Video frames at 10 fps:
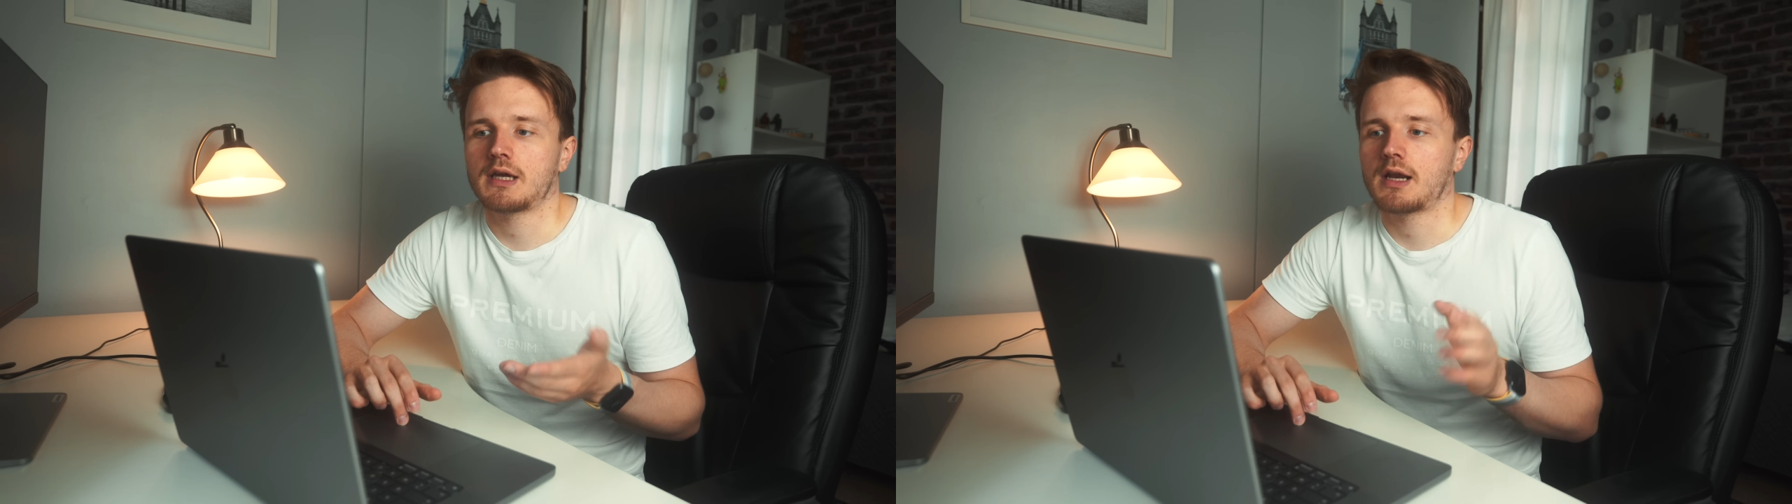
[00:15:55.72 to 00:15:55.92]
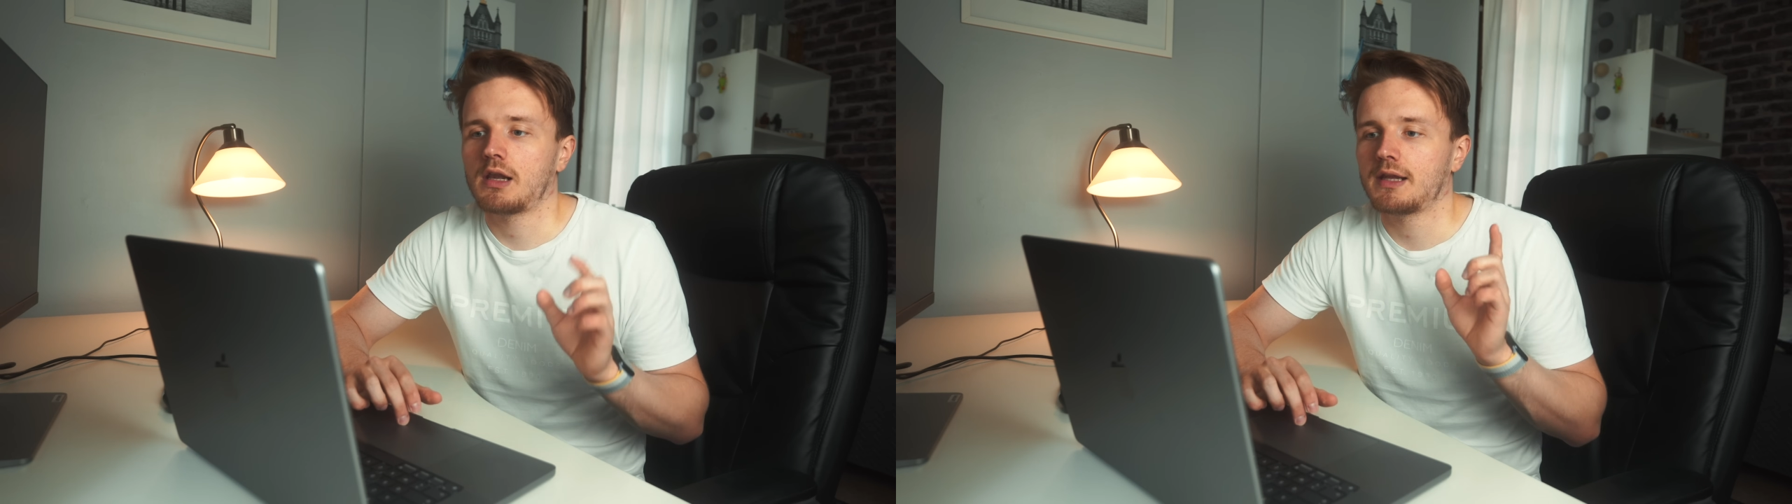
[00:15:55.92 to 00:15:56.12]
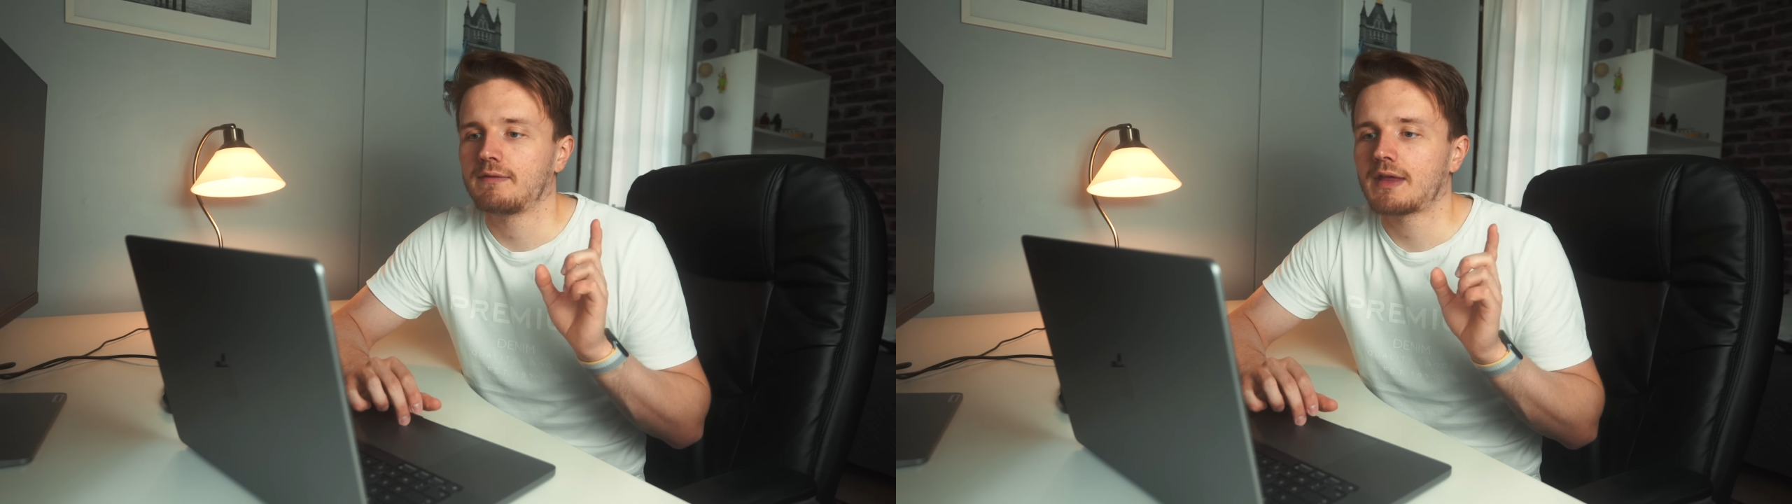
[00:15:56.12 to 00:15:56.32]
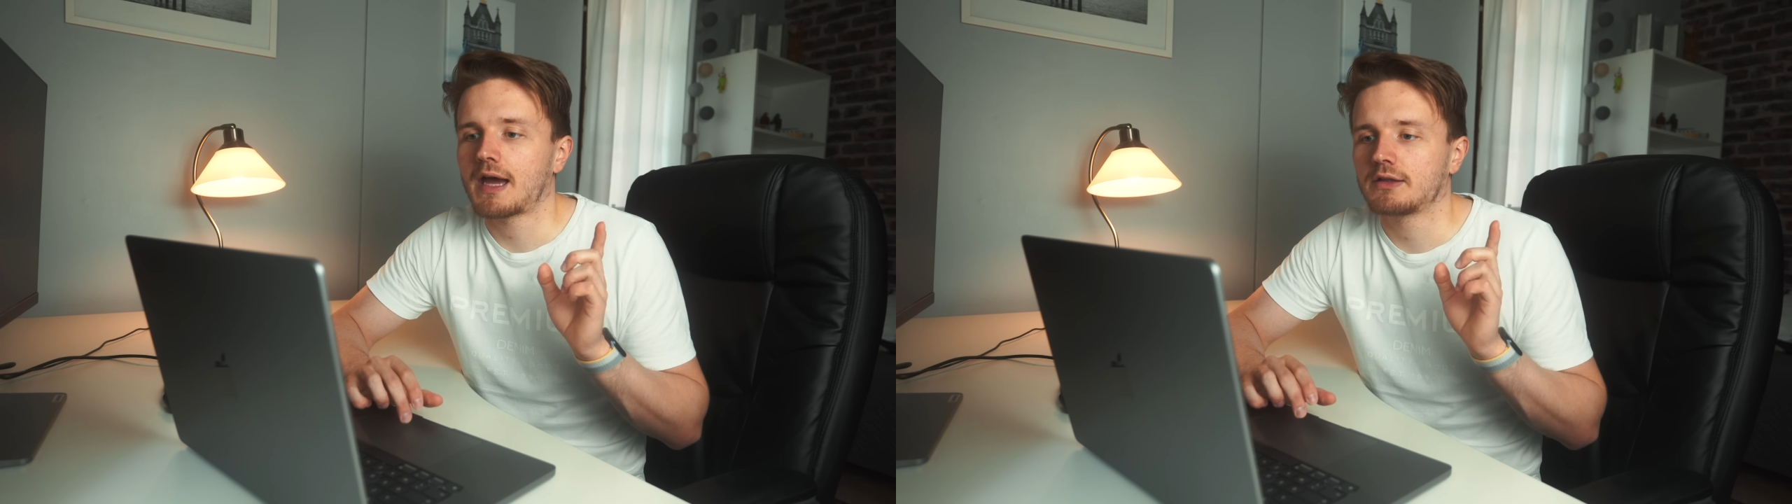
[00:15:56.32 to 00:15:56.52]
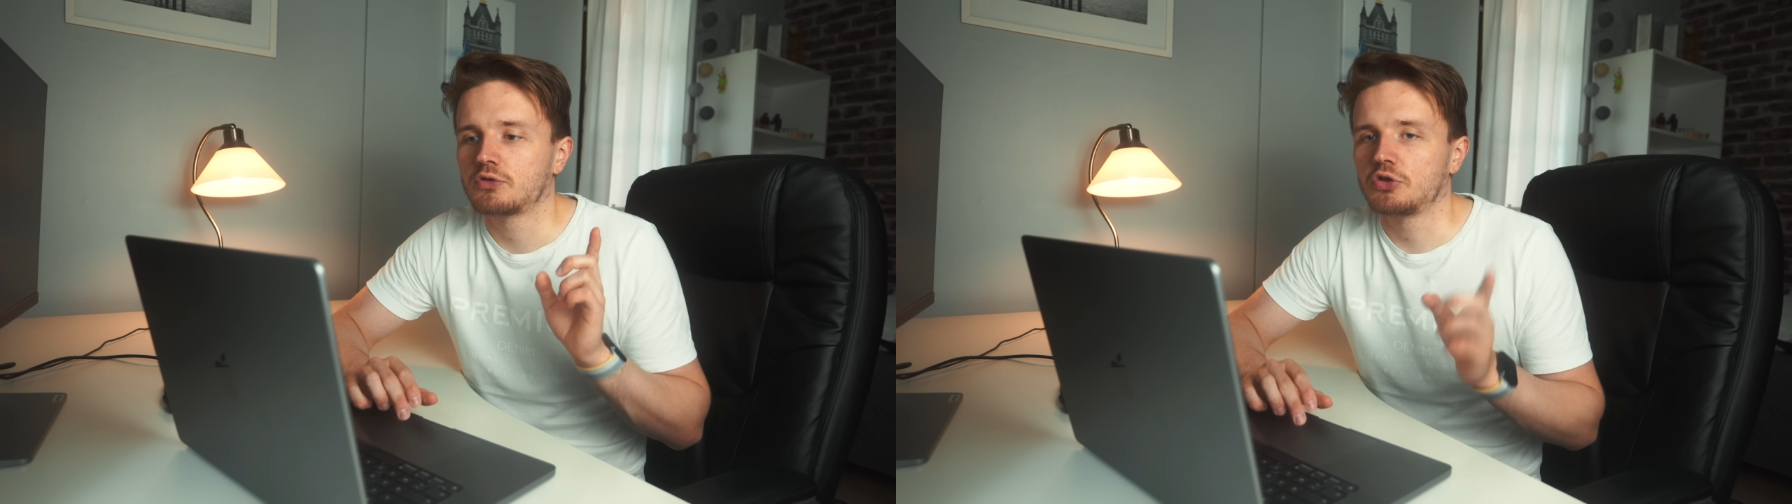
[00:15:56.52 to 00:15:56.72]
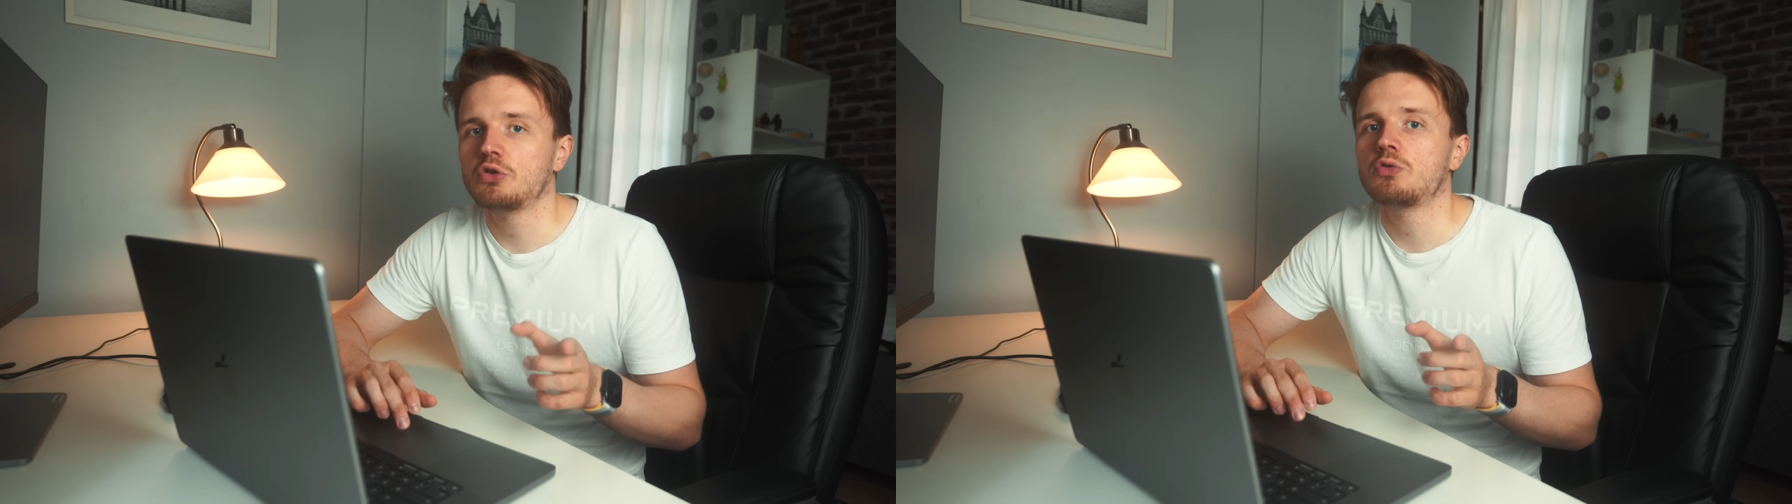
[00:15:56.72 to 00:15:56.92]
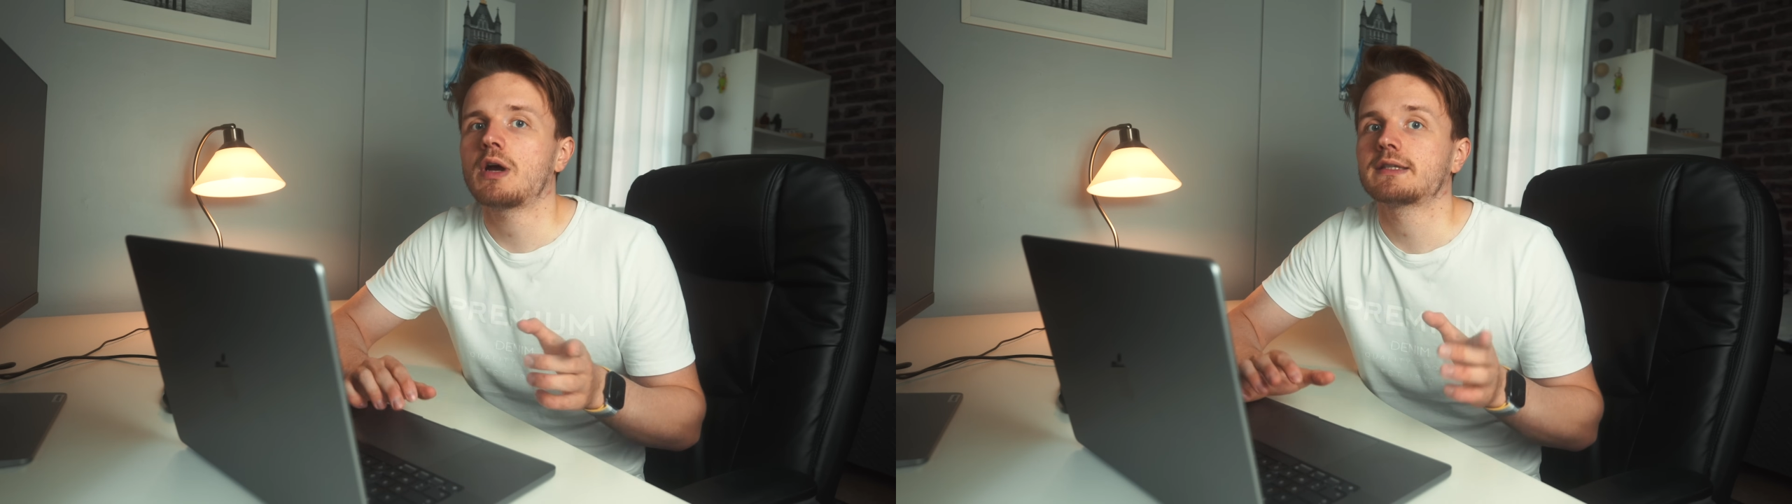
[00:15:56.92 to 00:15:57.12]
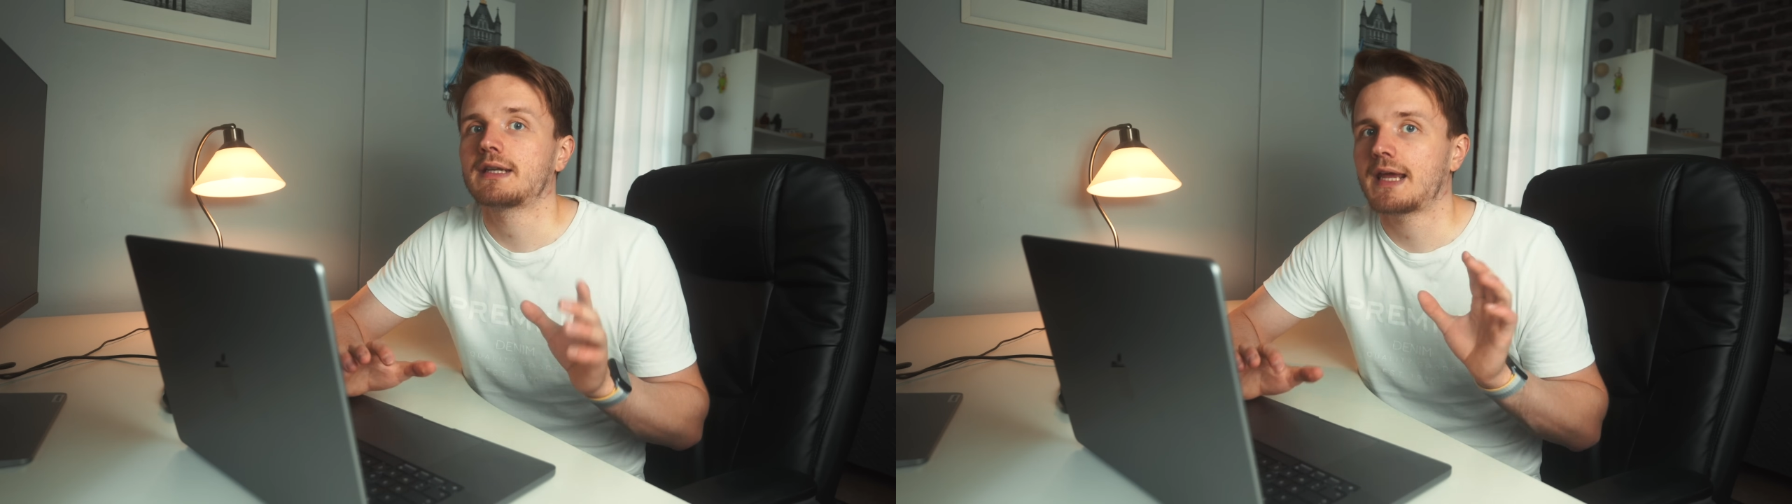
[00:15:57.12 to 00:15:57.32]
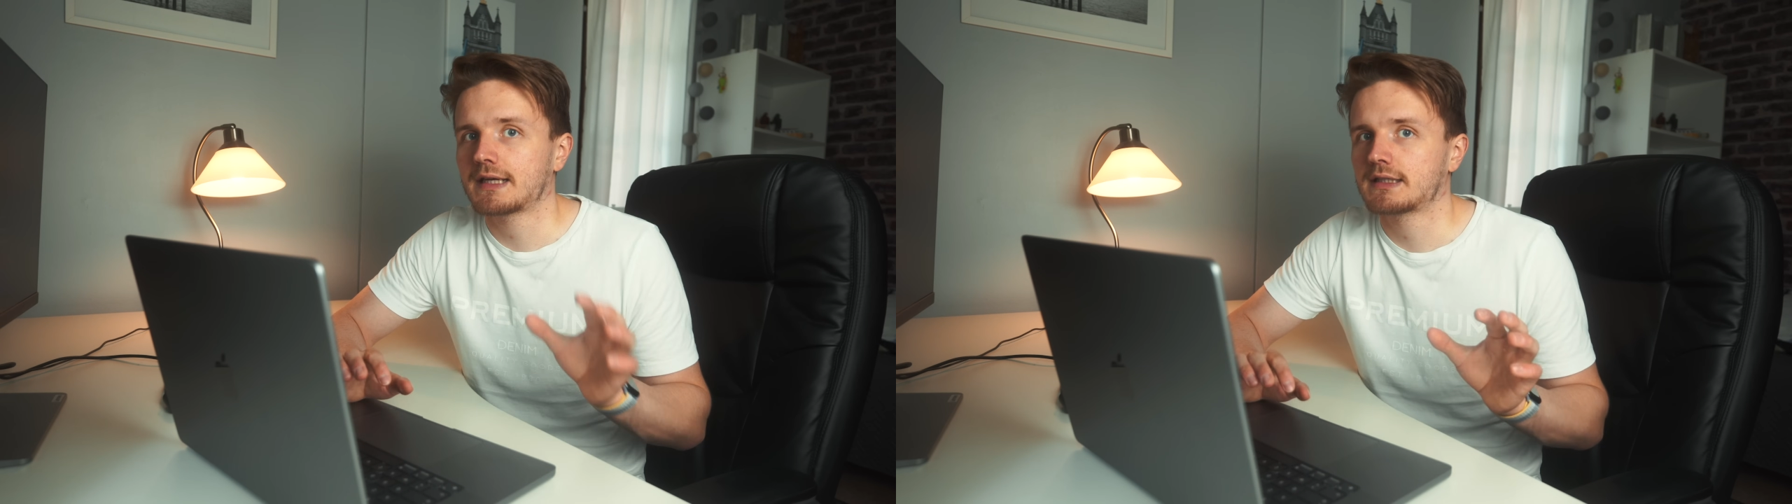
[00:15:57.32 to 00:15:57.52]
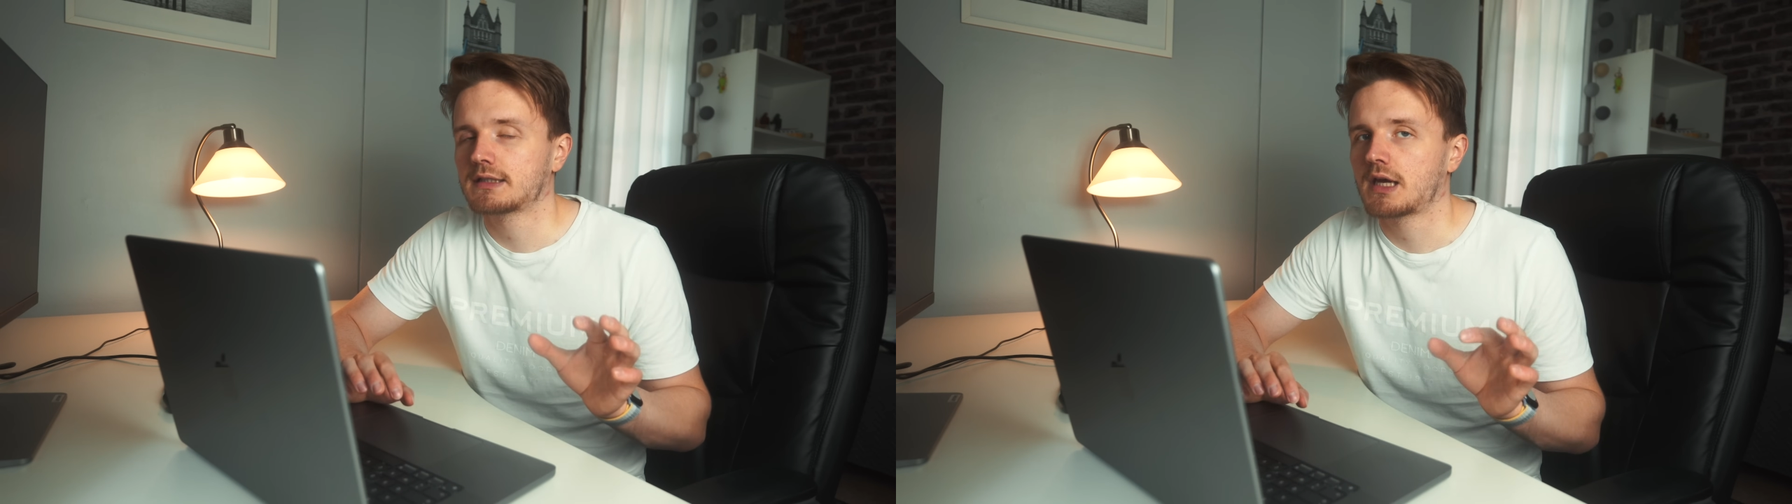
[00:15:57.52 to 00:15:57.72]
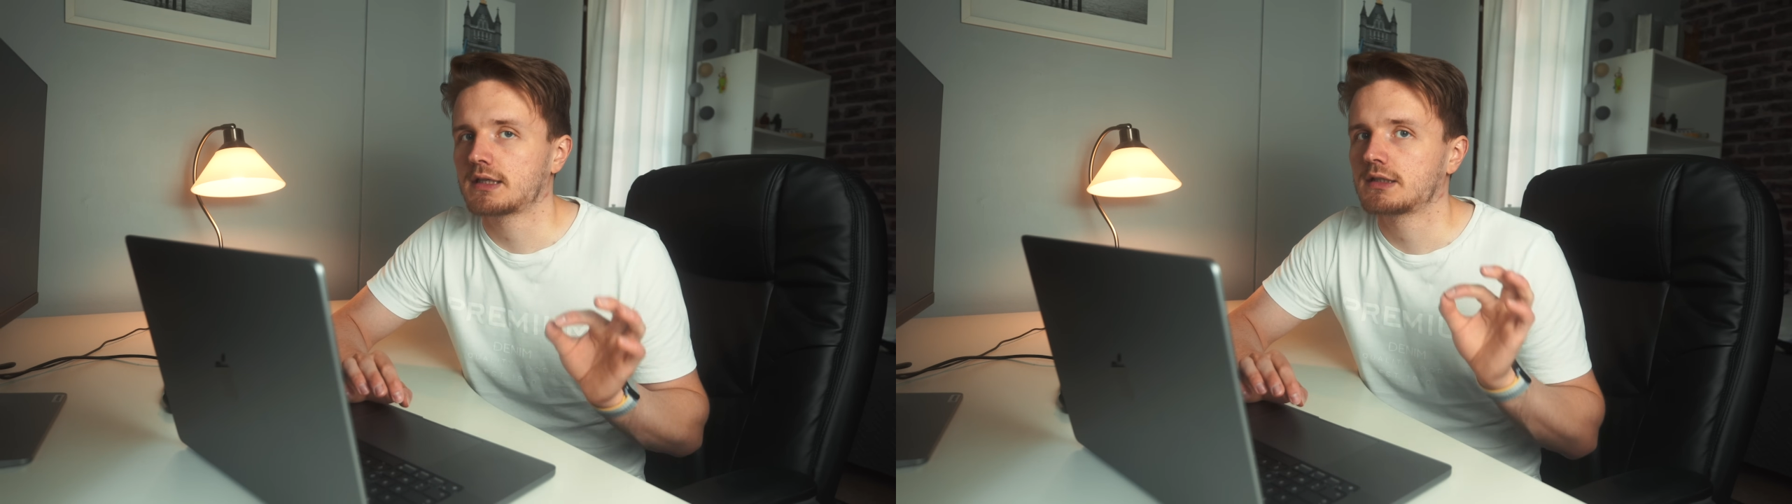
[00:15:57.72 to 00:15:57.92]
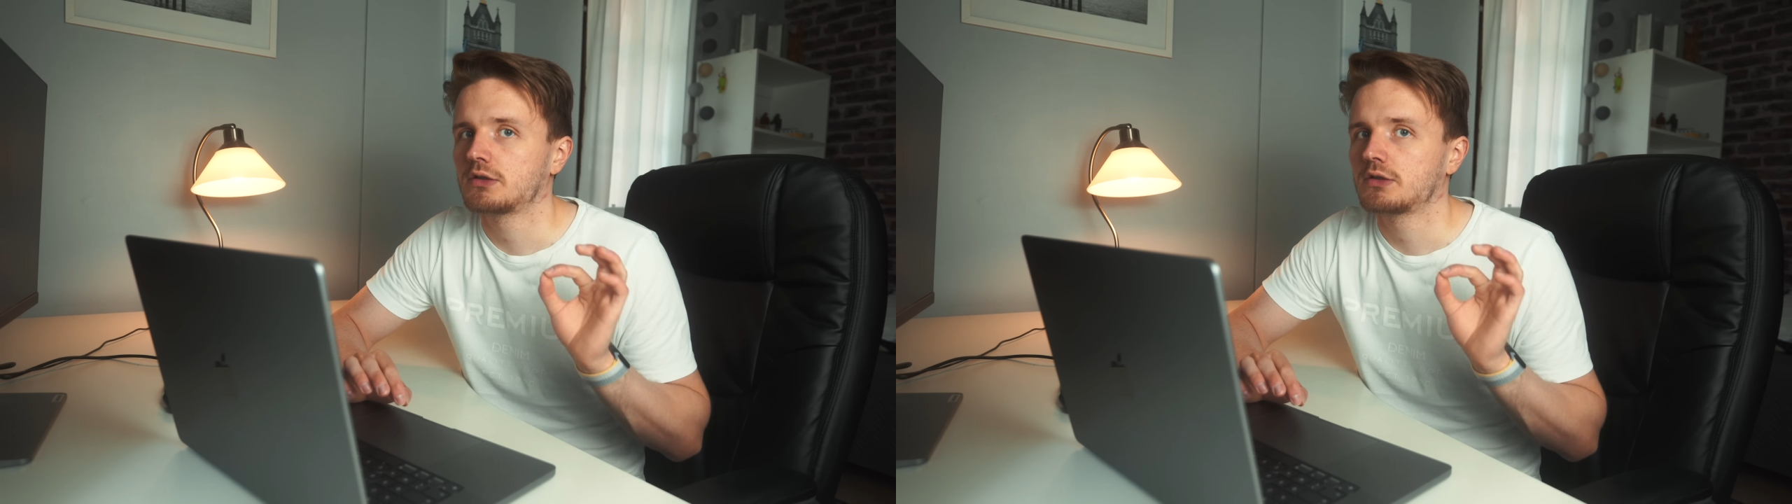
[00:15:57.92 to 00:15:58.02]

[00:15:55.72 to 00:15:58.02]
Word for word: And I'll leave that to you as an exercise